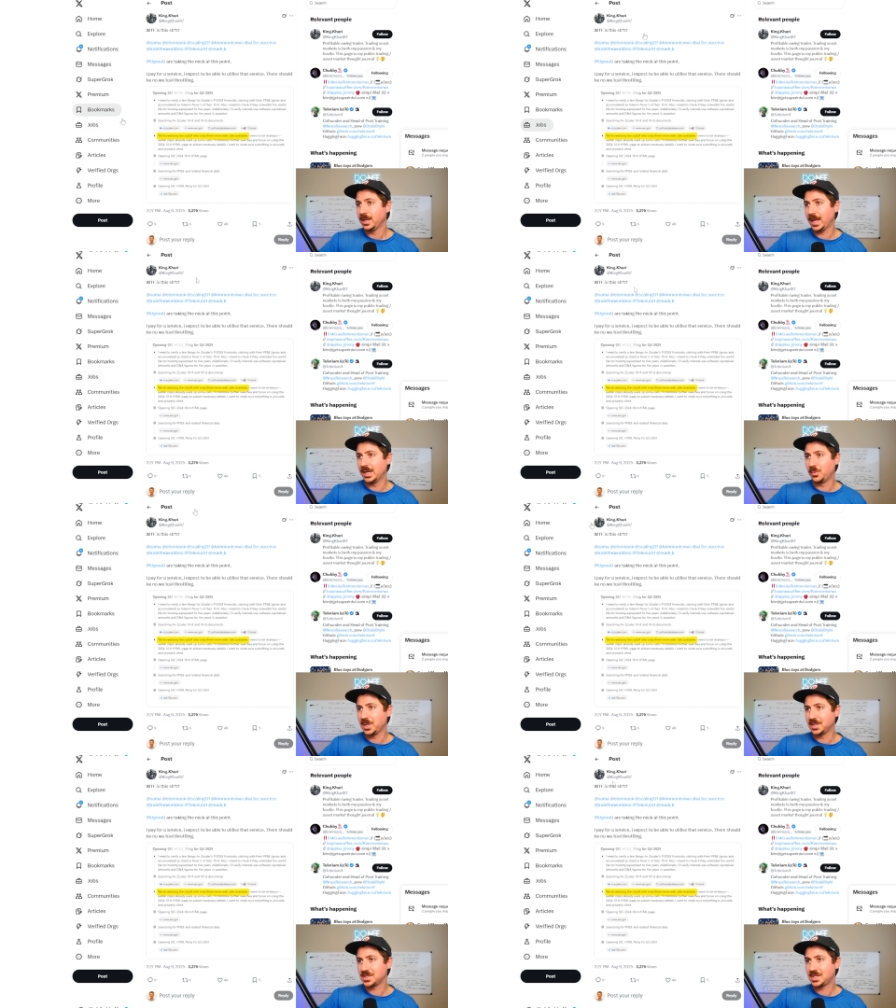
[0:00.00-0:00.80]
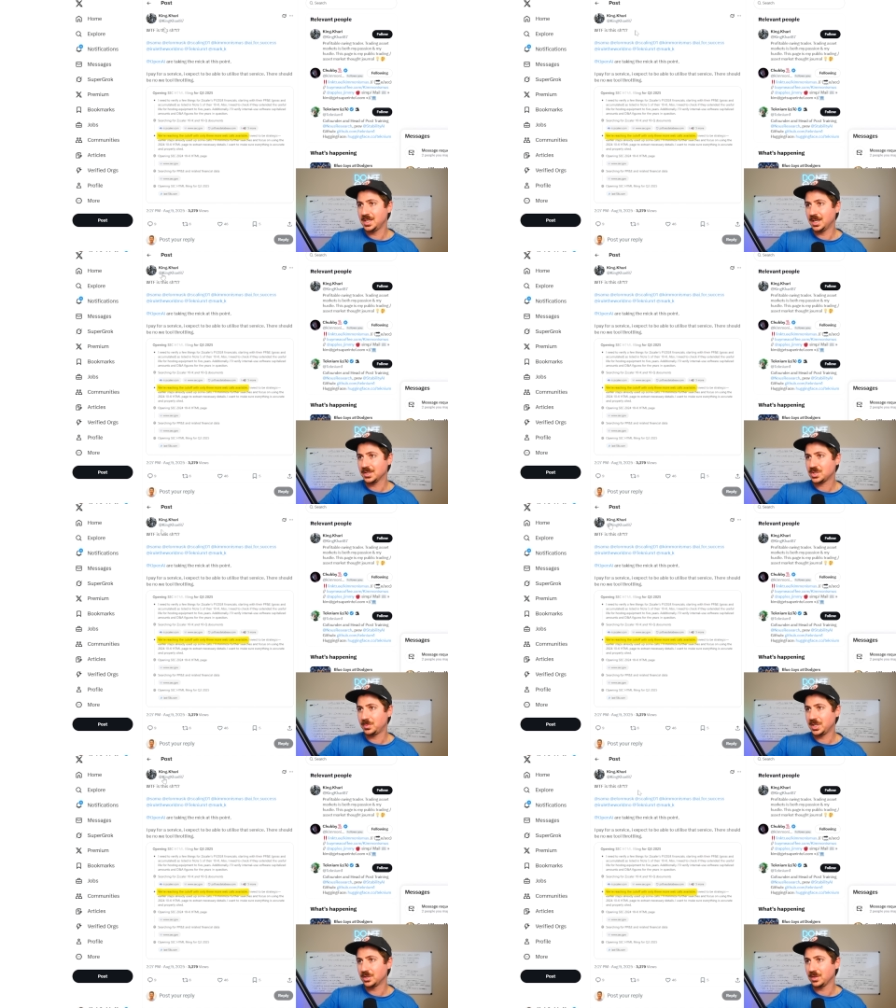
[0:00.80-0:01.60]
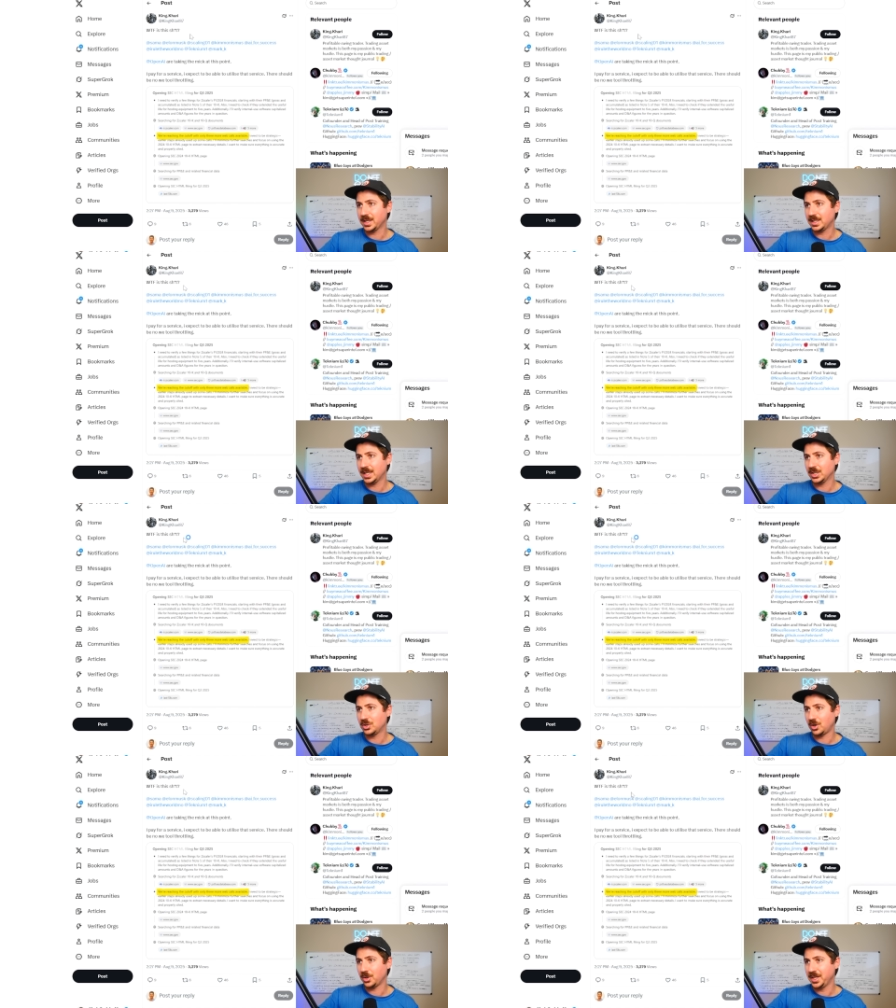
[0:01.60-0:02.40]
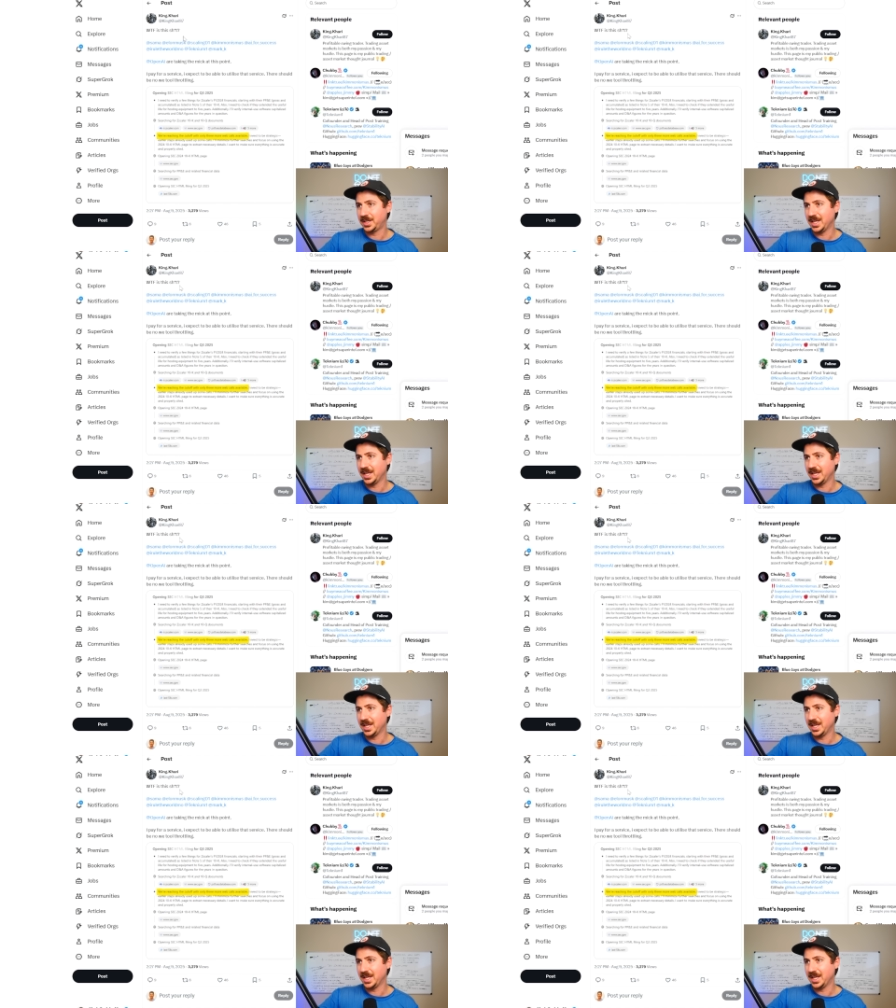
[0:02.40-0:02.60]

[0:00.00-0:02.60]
And uh, we can see uh, someone here like King Kari